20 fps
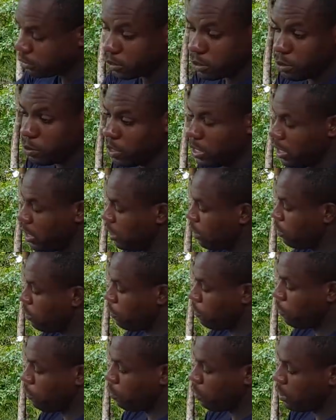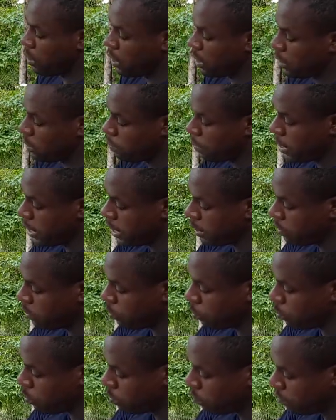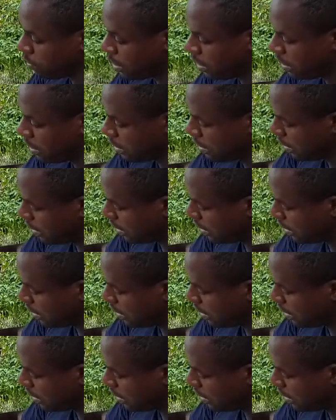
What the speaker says: So we need to fold this part over